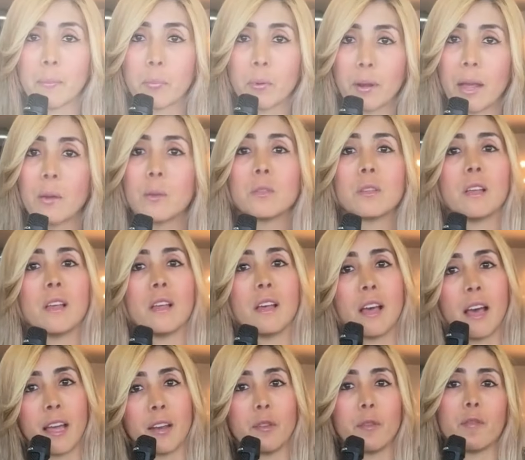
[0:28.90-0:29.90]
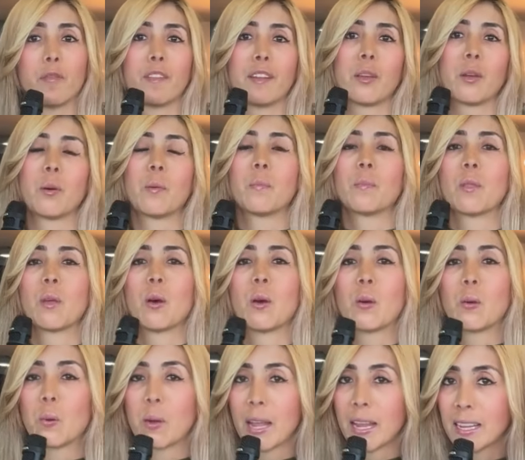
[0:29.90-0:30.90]
put out a new video.
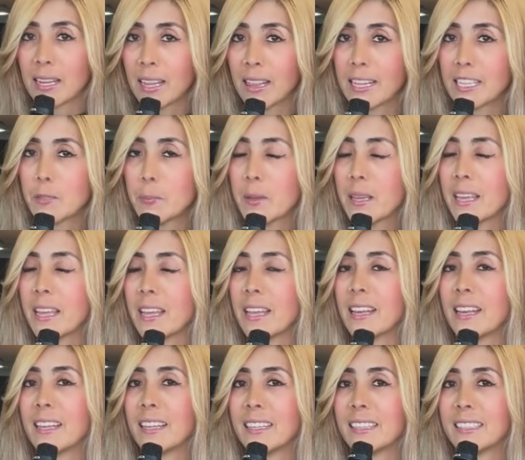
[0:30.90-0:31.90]
All right, let's begin.